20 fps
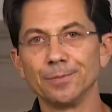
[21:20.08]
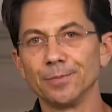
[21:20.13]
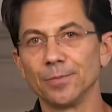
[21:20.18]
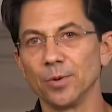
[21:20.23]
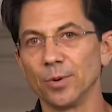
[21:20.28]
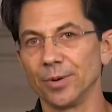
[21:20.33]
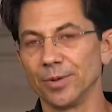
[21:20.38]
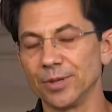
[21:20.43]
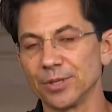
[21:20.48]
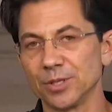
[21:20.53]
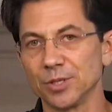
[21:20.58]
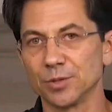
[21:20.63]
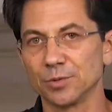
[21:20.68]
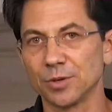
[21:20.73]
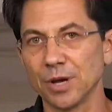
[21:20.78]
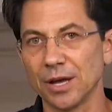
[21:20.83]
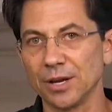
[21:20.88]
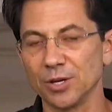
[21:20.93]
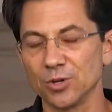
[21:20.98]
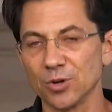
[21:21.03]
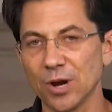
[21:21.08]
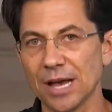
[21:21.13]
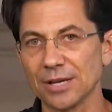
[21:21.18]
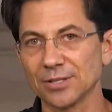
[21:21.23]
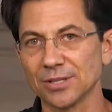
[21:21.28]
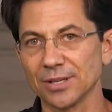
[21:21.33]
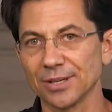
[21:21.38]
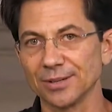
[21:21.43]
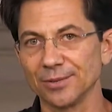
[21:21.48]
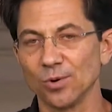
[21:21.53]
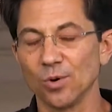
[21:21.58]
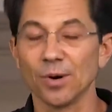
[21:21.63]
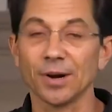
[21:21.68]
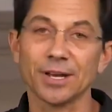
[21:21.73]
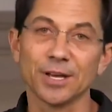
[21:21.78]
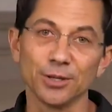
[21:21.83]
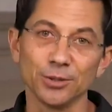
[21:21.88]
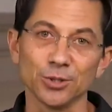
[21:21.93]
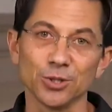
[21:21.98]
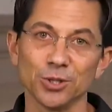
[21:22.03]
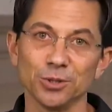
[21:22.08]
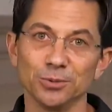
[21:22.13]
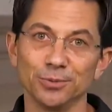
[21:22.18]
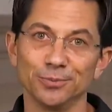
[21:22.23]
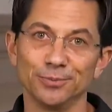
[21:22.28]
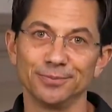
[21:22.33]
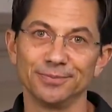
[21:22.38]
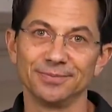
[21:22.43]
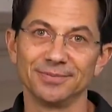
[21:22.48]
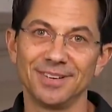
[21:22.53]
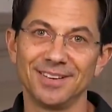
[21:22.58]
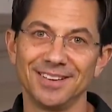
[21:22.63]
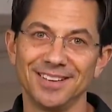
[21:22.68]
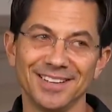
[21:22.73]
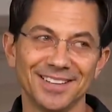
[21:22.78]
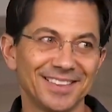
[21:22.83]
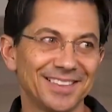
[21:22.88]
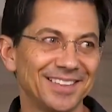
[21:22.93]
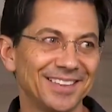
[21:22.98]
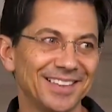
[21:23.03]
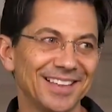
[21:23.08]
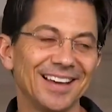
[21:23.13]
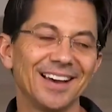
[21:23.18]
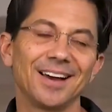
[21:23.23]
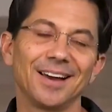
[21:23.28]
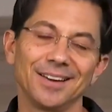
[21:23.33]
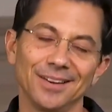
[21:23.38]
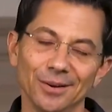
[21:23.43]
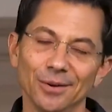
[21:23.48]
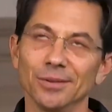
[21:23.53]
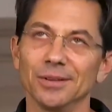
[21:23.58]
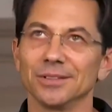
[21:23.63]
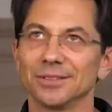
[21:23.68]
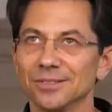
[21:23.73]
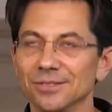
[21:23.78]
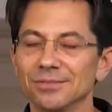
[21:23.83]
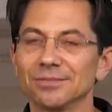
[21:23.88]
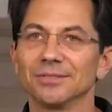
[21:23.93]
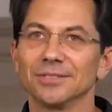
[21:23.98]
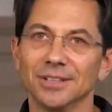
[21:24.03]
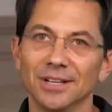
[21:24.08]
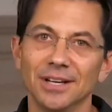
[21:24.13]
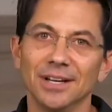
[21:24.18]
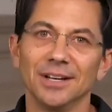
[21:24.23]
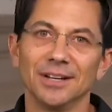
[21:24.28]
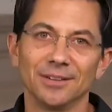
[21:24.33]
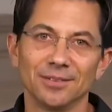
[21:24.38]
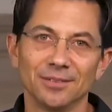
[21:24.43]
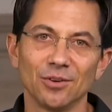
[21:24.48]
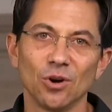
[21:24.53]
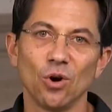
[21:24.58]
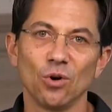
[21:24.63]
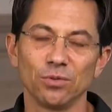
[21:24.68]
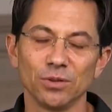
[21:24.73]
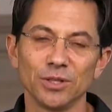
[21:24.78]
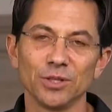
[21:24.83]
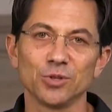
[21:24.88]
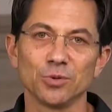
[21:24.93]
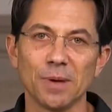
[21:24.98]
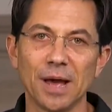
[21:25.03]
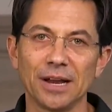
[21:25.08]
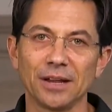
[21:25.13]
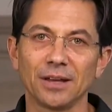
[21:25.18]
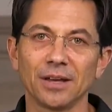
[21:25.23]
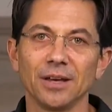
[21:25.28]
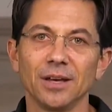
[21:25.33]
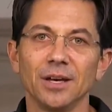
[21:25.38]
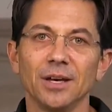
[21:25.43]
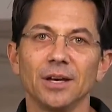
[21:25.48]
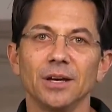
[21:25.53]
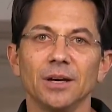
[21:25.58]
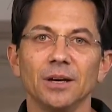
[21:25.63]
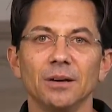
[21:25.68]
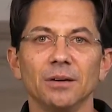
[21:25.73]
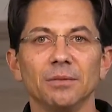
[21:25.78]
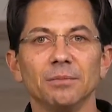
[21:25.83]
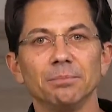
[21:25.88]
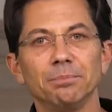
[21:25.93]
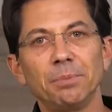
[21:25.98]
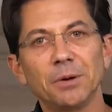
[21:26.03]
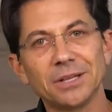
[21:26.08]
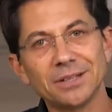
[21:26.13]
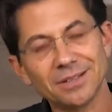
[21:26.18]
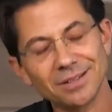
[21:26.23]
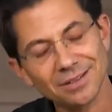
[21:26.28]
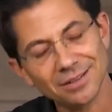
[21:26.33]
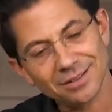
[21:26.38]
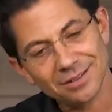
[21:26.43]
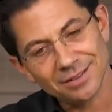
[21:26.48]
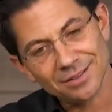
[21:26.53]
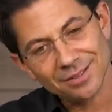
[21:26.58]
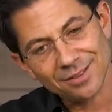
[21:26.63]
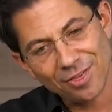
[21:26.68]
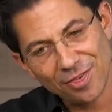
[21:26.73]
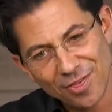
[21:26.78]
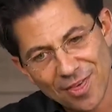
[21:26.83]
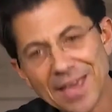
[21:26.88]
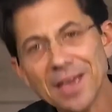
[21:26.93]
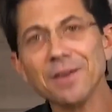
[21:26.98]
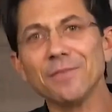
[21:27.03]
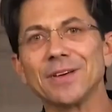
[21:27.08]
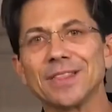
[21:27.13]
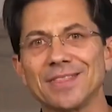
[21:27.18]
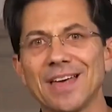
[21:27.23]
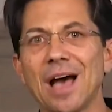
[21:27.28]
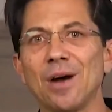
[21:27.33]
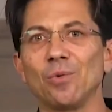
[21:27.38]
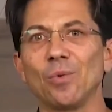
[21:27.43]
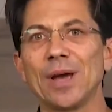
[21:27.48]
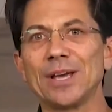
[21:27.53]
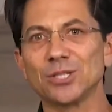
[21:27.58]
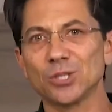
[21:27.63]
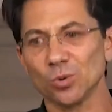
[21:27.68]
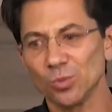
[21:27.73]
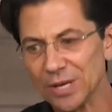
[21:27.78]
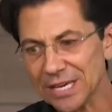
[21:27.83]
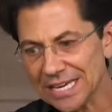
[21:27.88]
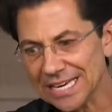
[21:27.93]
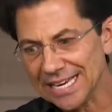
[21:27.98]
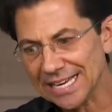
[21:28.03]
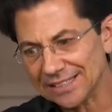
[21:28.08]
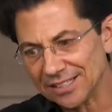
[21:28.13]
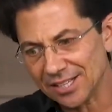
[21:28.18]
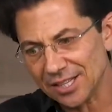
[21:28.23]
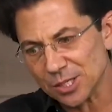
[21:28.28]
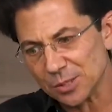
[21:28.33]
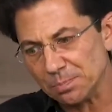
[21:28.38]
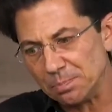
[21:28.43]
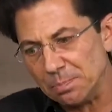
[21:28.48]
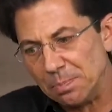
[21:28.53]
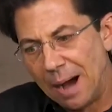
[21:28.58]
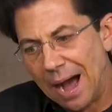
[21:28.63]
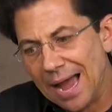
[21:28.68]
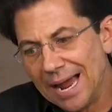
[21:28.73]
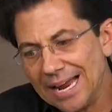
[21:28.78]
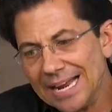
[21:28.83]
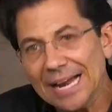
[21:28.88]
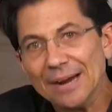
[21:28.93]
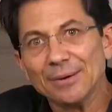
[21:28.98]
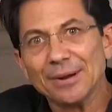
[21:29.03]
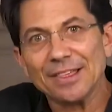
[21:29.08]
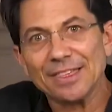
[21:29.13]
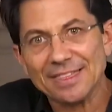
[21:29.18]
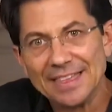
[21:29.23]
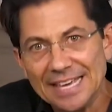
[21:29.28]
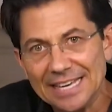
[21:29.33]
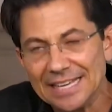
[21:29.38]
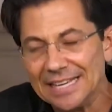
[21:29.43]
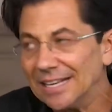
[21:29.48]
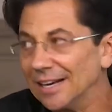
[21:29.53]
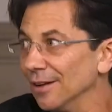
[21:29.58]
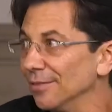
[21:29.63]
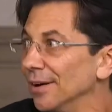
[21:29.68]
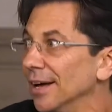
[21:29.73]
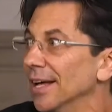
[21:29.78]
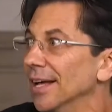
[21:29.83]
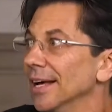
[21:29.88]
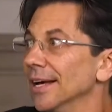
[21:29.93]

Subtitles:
or this is kind of drastic, or it kills you. I know it's overly dramatic. But think of it that way so we can get to this binary thinking of,